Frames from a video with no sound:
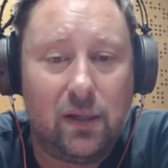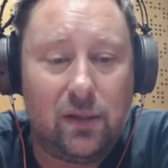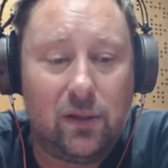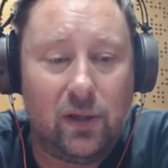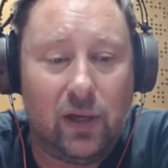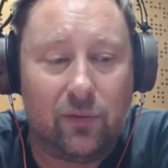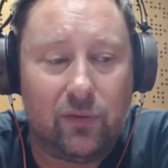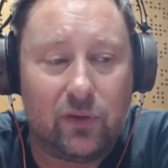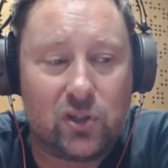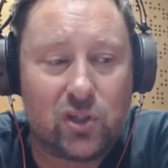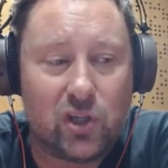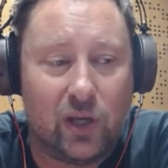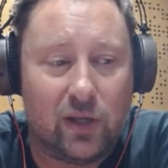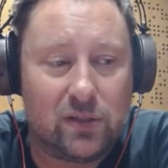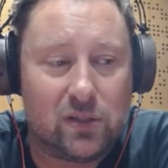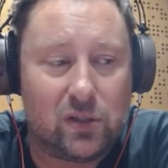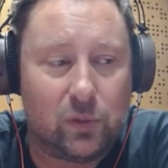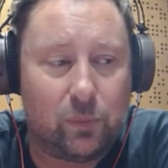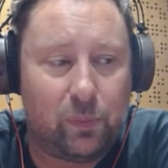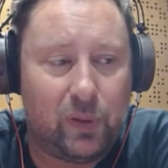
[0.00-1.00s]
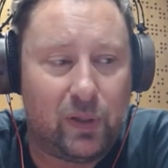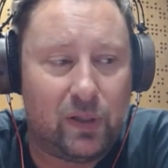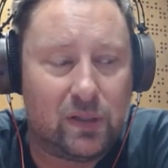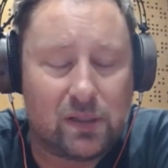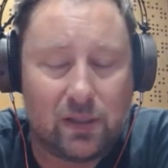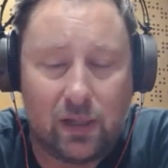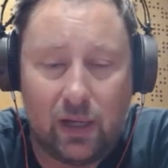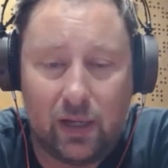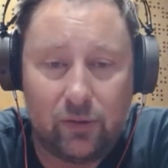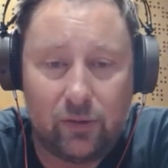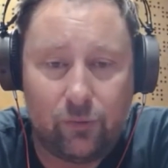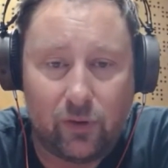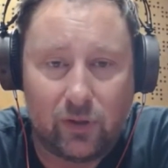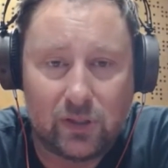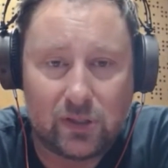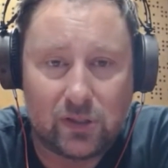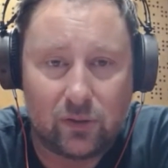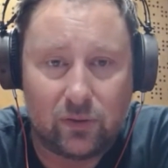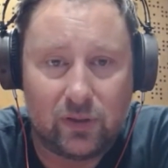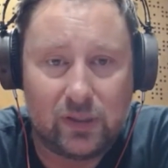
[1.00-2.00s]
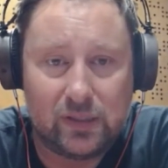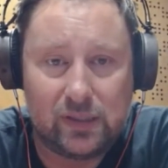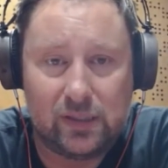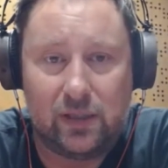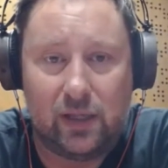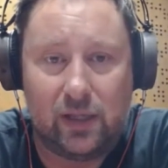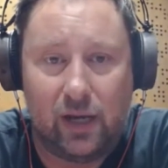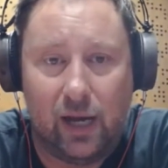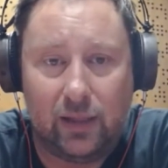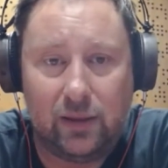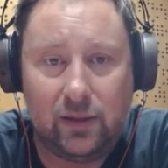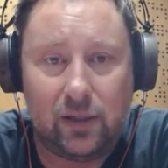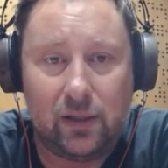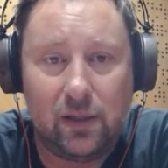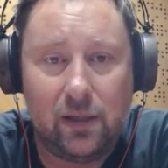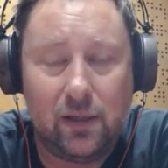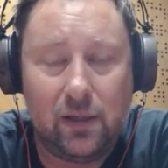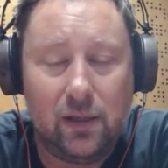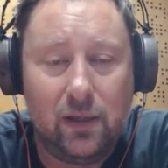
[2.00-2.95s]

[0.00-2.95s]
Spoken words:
you have a chance to be signed first on Desiderati,